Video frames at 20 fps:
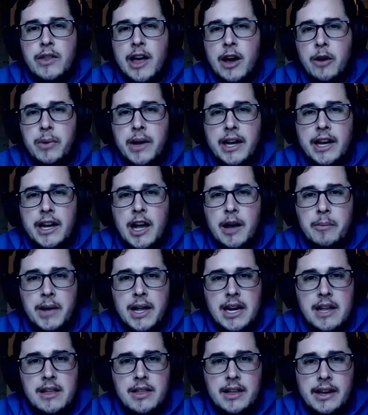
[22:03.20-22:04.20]
without picking
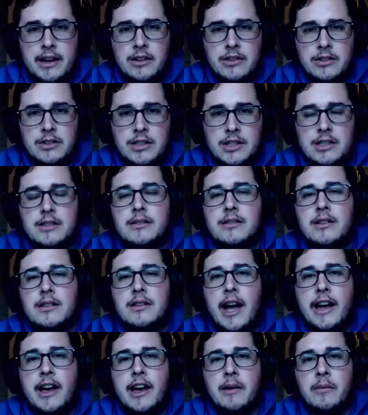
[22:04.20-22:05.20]
up anything else,
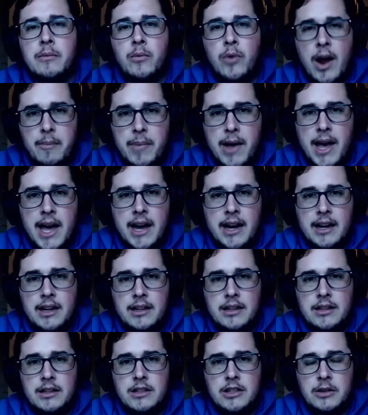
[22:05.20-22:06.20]
I come right
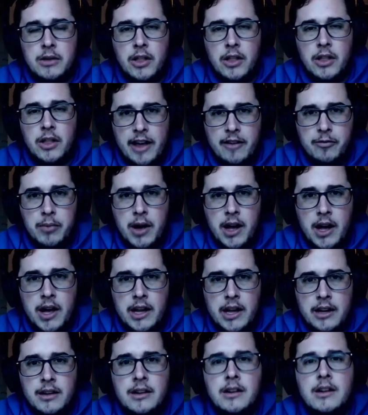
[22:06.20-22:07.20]
back to the life
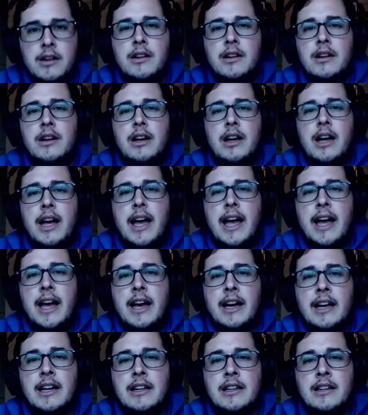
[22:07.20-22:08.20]
pod,
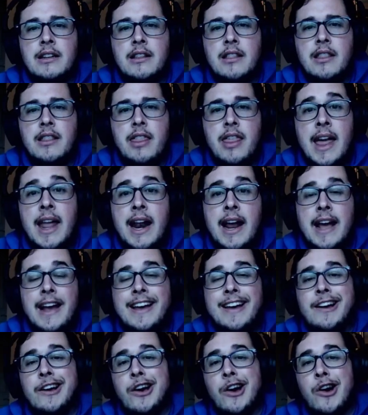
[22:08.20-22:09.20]
and then
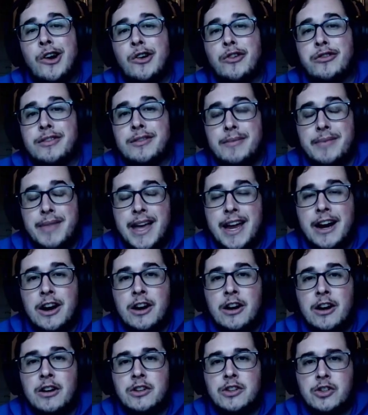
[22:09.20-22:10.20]
I can go from
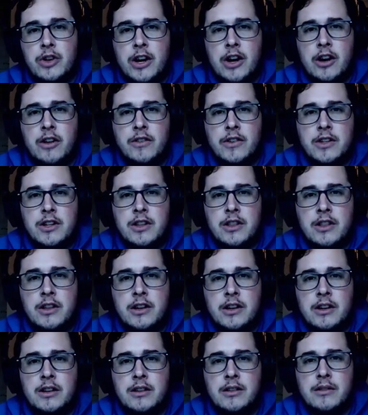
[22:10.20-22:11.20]
there straight over to
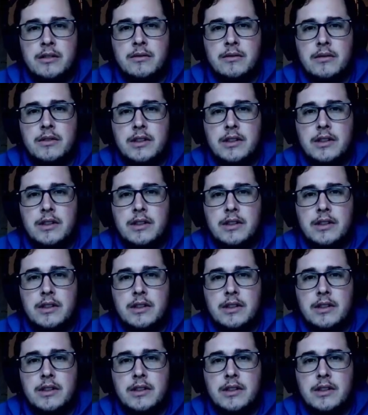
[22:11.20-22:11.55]
the